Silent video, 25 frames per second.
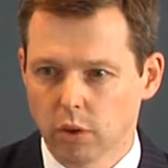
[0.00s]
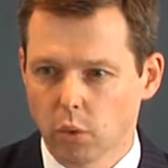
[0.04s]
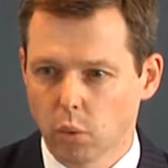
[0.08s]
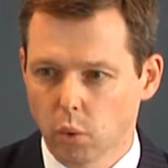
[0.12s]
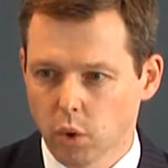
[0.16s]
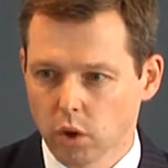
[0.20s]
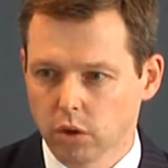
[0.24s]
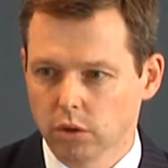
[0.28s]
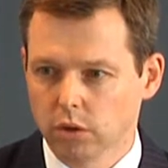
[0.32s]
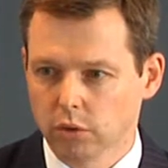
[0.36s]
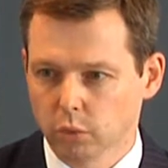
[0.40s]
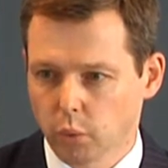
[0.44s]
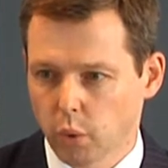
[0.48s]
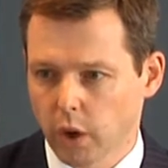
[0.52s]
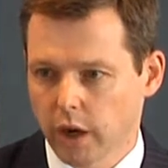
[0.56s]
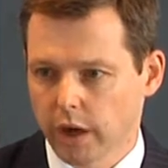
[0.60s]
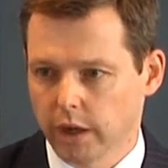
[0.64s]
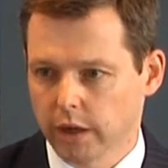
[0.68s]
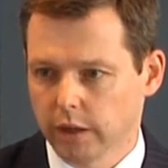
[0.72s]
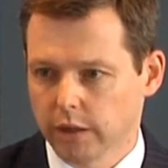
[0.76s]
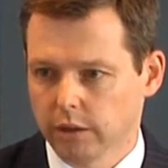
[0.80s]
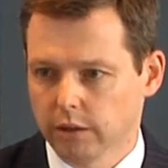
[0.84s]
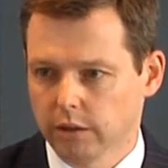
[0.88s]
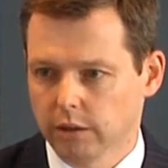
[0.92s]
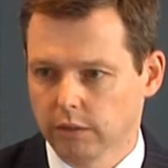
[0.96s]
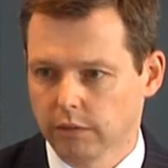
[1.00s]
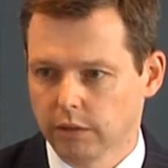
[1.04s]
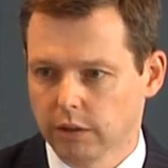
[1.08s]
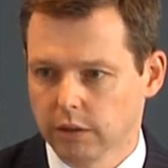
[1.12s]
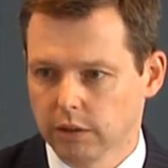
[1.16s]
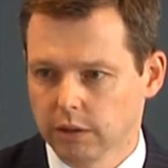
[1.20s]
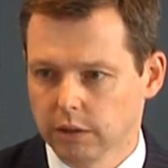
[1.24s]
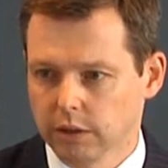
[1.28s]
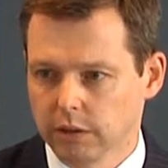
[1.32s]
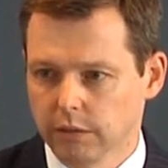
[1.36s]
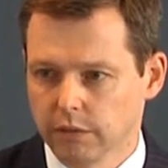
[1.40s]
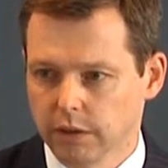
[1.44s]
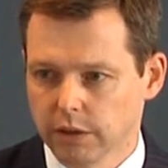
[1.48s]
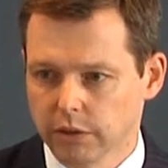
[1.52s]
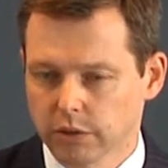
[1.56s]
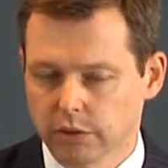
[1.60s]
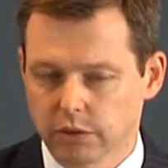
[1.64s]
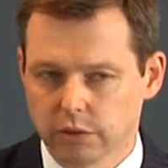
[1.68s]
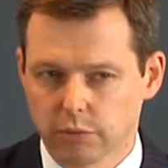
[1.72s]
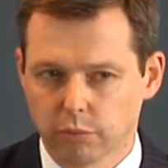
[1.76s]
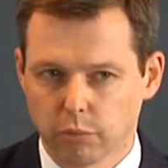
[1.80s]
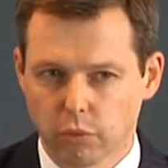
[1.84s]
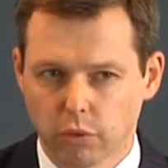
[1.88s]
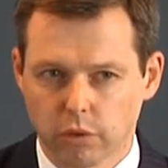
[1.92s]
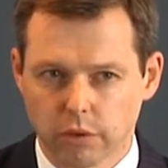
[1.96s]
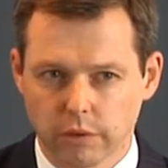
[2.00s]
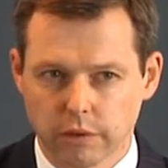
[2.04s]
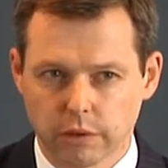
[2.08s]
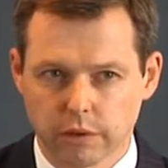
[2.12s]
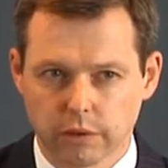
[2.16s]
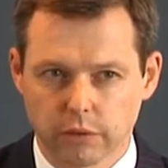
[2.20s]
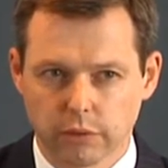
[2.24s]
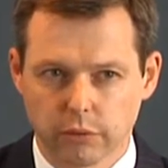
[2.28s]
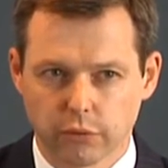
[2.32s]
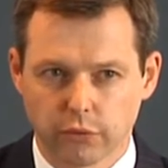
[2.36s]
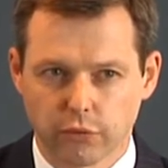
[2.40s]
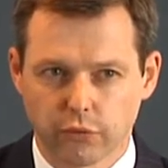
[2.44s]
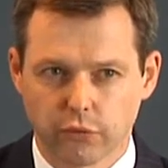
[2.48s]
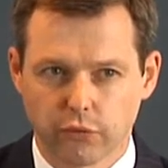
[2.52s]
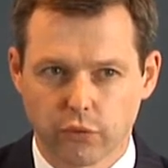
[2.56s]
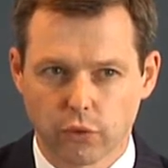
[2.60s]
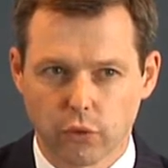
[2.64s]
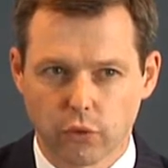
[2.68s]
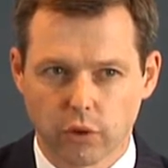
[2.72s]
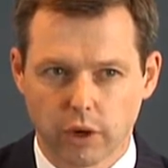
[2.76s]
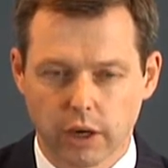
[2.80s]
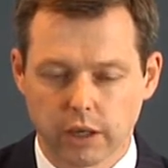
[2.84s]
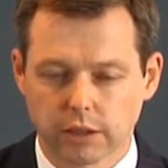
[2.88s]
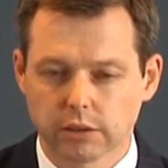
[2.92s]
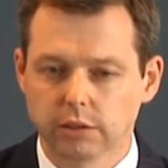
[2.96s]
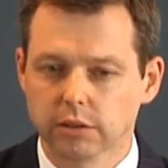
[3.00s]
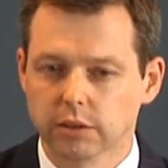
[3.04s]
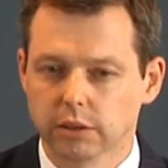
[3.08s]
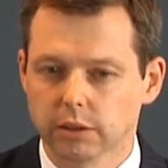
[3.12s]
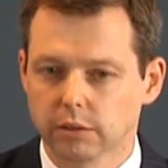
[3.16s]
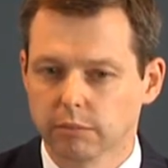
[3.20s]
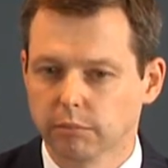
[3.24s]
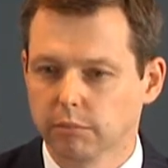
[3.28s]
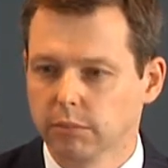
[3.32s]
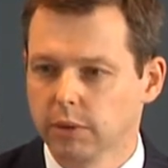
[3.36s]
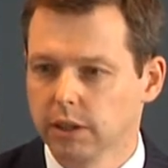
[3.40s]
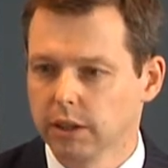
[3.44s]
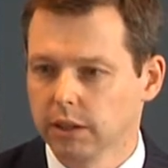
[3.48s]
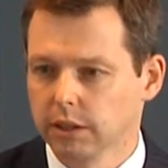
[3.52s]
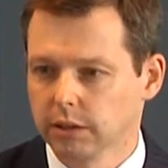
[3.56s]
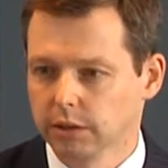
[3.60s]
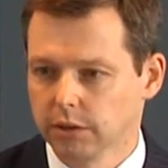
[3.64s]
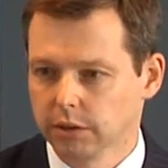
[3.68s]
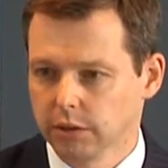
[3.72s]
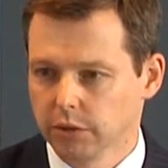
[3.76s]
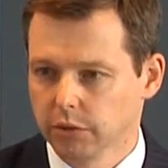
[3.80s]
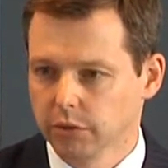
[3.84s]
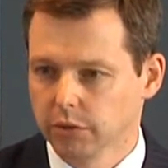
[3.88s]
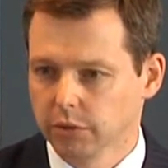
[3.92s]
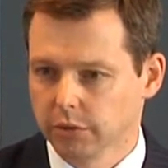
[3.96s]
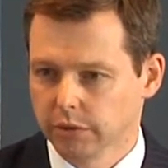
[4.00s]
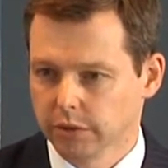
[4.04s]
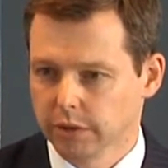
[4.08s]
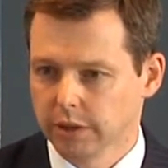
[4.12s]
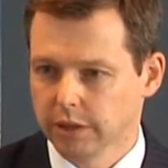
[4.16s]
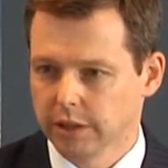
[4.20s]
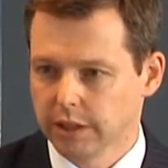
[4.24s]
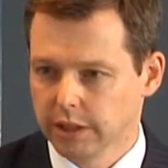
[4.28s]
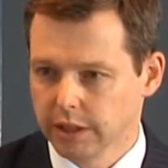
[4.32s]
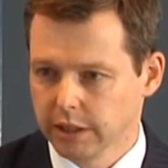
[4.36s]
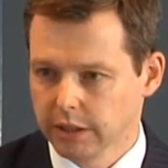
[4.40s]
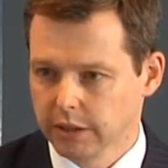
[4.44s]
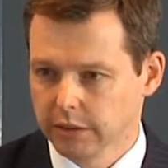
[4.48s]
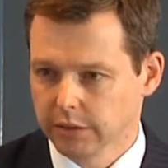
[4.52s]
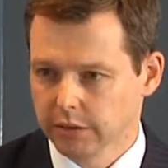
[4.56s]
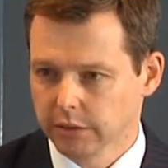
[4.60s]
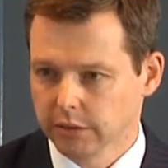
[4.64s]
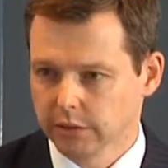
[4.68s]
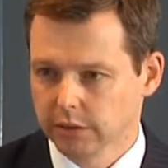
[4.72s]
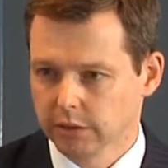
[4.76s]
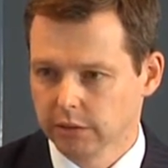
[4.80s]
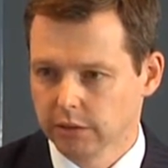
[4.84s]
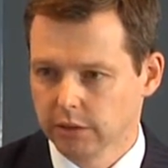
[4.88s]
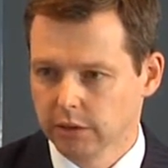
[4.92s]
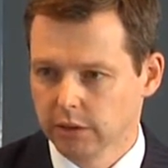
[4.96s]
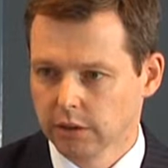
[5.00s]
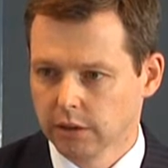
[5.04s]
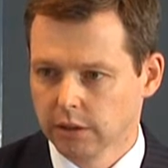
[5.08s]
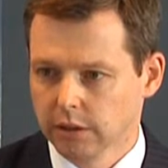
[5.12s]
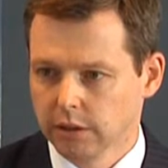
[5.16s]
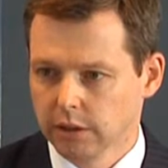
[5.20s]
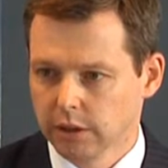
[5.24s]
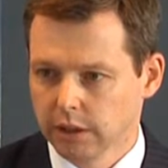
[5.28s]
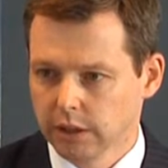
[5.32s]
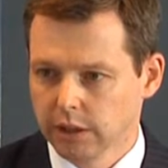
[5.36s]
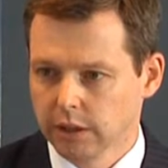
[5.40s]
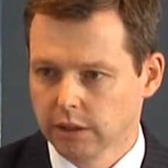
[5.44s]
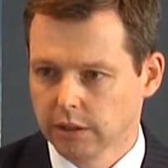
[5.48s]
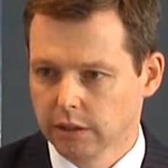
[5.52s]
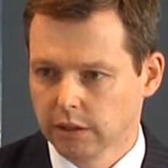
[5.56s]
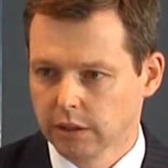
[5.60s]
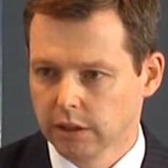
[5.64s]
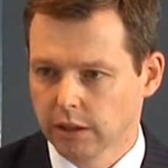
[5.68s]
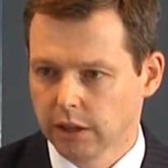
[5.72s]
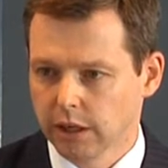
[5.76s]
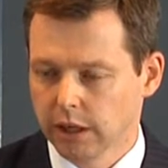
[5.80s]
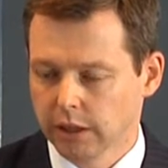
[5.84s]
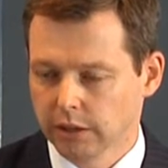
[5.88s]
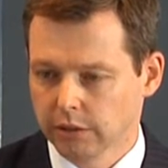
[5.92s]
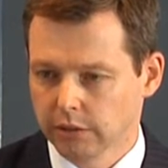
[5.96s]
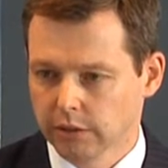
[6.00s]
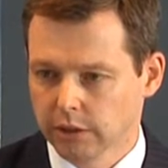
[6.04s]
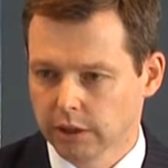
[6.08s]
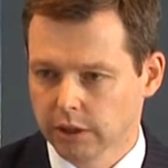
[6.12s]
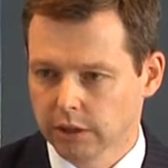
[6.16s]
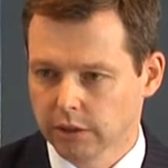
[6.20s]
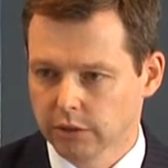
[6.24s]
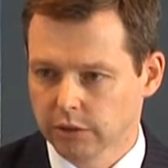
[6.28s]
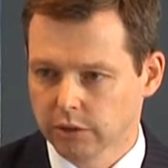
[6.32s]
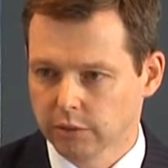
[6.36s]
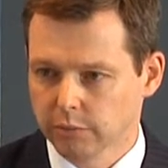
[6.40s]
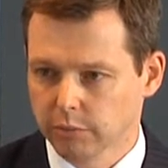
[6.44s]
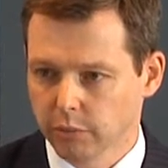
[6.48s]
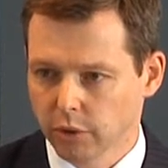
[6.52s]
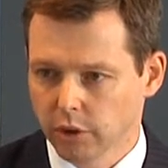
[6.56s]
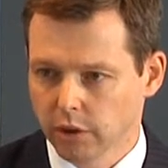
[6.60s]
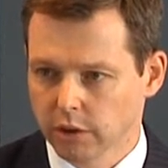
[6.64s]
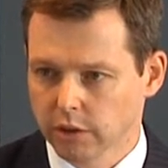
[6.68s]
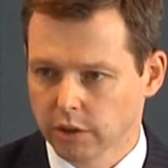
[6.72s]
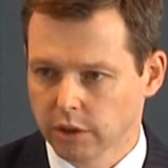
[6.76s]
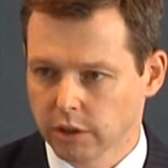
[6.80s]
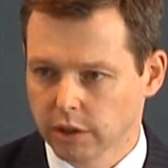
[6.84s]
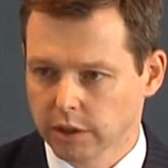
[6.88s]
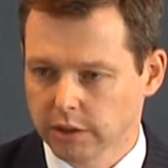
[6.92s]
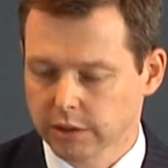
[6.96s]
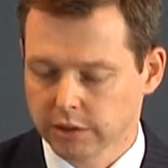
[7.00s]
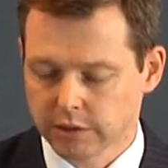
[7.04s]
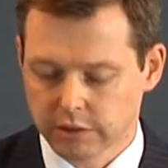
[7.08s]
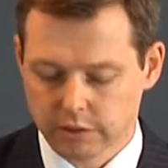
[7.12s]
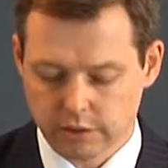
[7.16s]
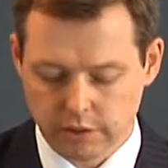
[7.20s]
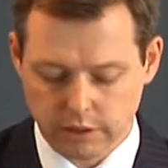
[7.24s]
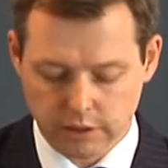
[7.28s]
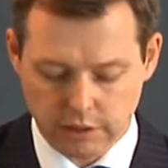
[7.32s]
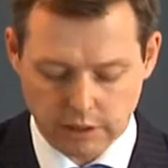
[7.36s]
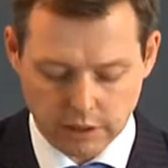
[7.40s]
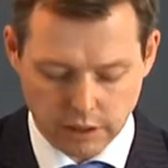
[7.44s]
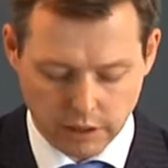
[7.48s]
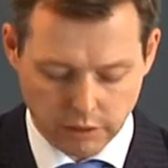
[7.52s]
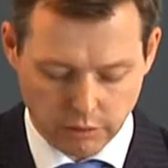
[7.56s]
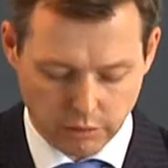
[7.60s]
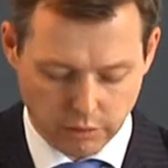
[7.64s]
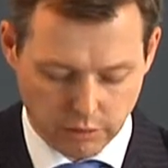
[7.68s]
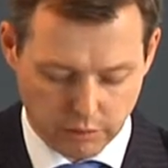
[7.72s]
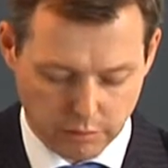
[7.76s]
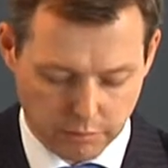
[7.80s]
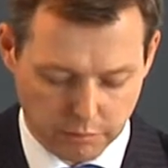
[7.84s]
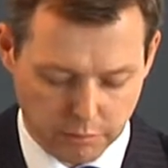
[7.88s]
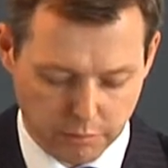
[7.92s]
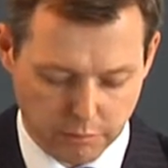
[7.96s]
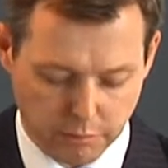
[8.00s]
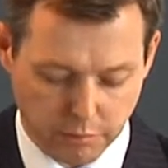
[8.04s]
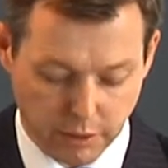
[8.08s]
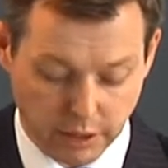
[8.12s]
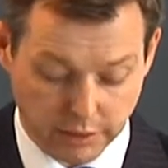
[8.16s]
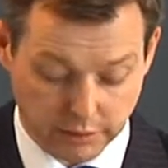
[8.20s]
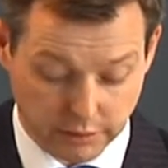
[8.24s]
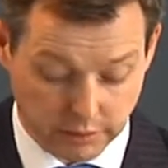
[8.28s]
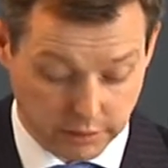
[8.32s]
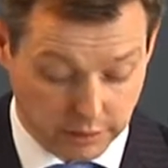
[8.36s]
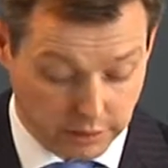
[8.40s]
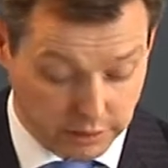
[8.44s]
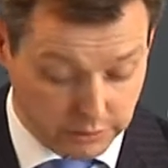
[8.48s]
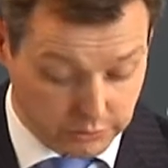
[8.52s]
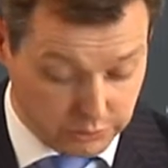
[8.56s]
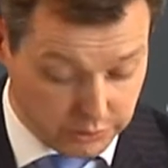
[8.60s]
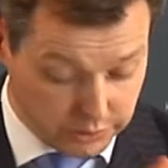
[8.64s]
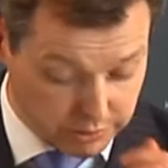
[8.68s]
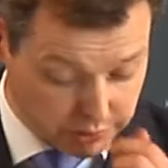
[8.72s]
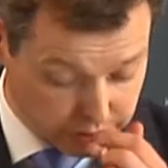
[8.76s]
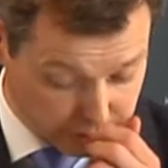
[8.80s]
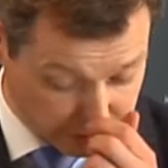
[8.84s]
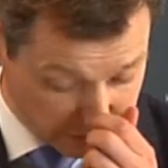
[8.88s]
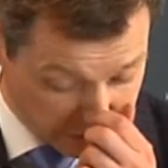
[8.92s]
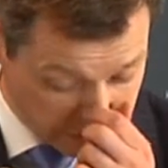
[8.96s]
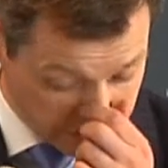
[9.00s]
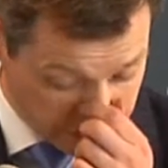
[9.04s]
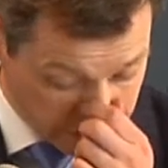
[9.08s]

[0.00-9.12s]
worldwide. We invest more than 400 million euros a year in education projects in our partner countries.